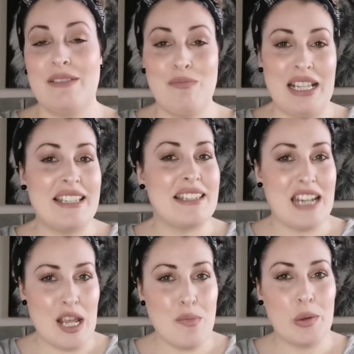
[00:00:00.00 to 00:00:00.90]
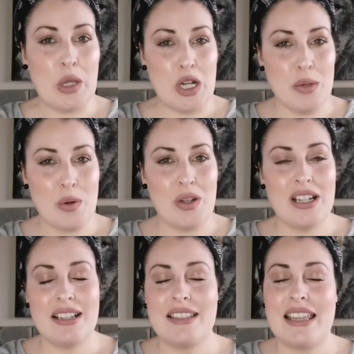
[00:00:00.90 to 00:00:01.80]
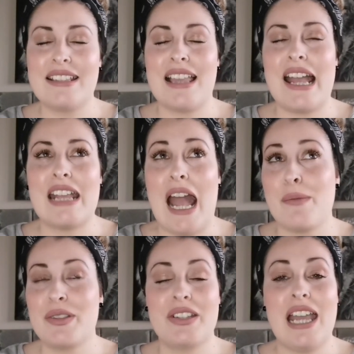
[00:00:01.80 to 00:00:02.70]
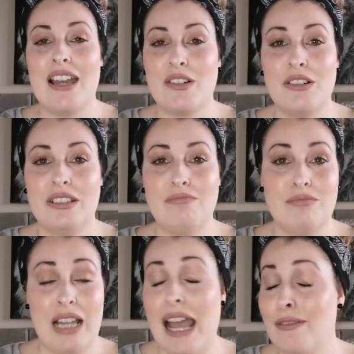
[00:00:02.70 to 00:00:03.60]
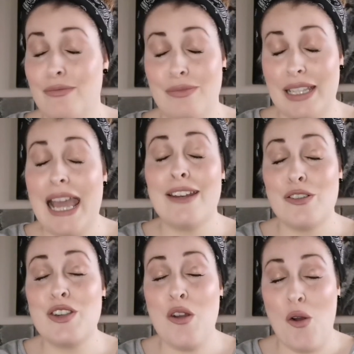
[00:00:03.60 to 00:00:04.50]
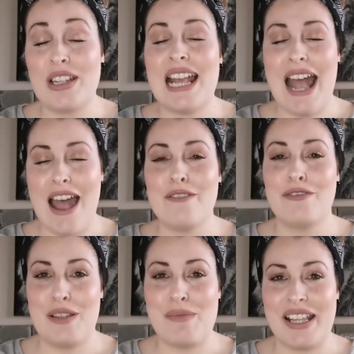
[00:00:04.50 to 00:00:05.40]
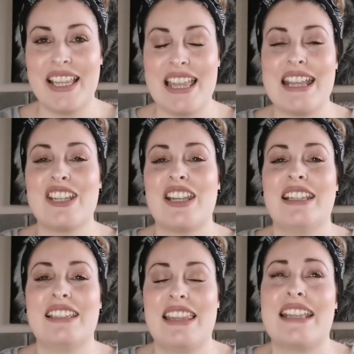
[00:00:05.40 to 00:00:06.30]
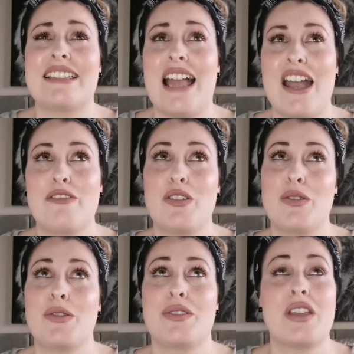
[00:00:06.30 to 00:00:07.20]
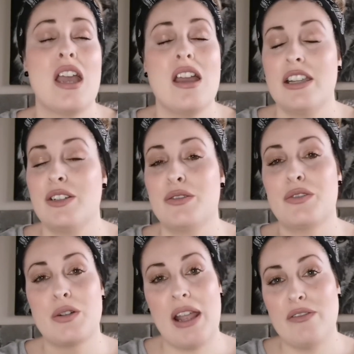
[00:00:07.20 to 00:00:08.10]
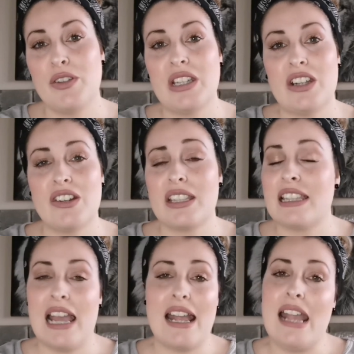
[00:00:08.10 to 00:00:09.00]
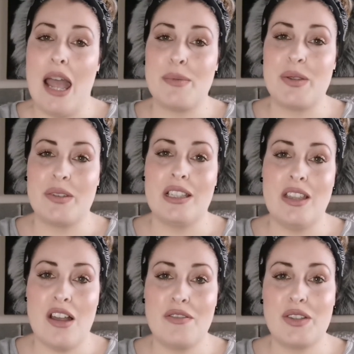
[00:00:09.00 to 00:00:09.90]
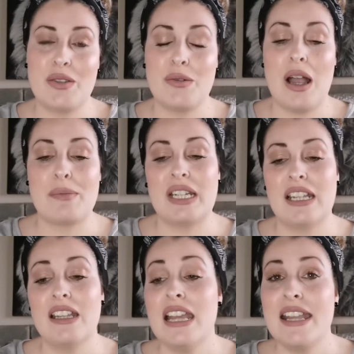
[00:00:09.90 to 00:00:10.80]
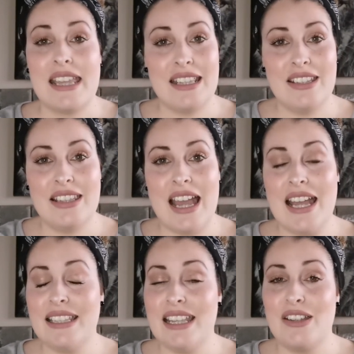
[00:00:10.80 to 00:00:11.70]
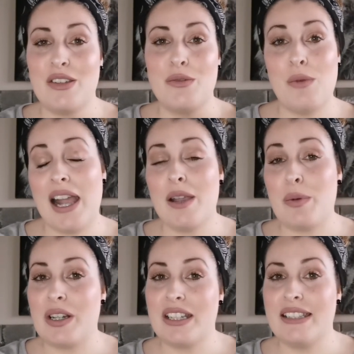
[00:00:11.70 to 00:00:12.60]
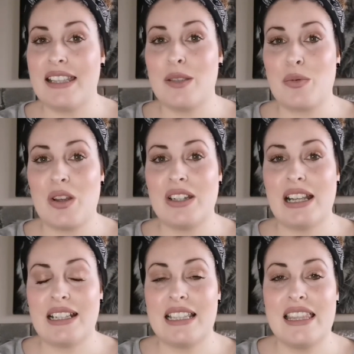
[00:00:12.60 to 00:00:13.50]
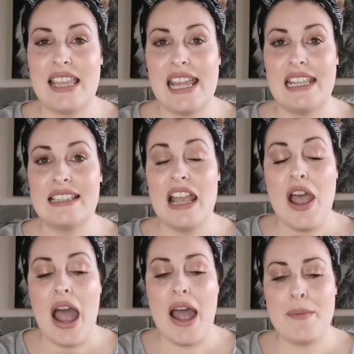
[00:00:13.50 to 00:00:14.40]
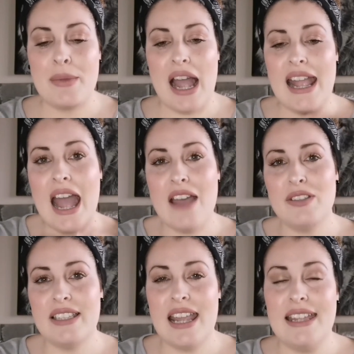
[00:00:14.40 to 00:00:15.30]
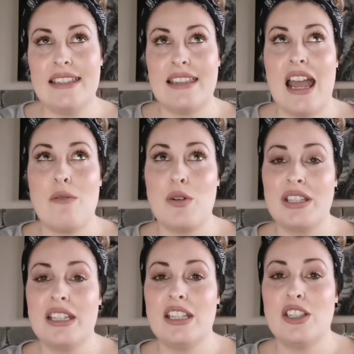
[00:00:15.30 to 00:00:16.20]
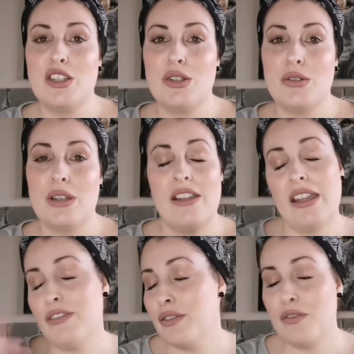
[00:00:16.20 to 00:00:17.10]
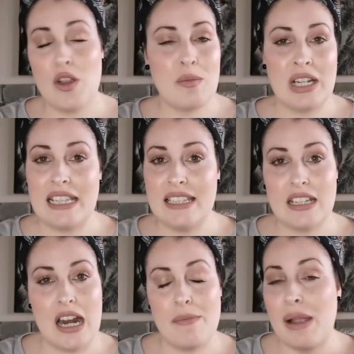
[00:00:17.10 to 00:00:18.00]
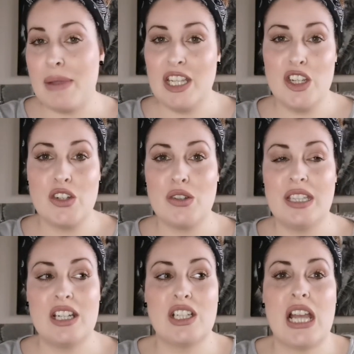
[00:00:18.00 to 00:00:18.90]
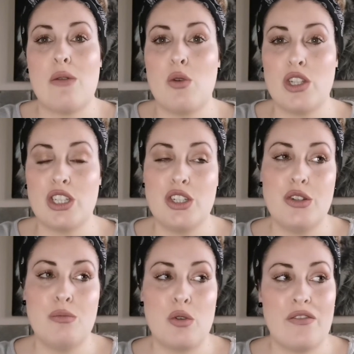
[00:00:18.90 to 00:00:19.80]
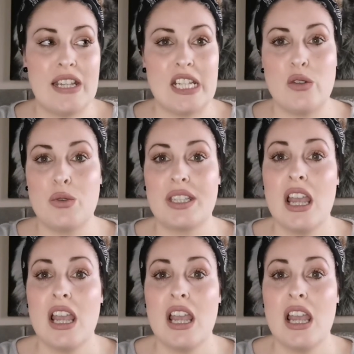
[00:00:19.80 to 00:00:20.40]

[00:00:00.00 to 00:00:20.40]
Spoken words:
staple Lush products, things that I absolutely cannot not have in my collection, things that I've used for quite a few years and that I absolutely love. So I'm gonna get into that, tell you why I purchased these products and things. I have said that I wanted to, if you follow me on Instagram, I mentioned on there that I want to do more videos,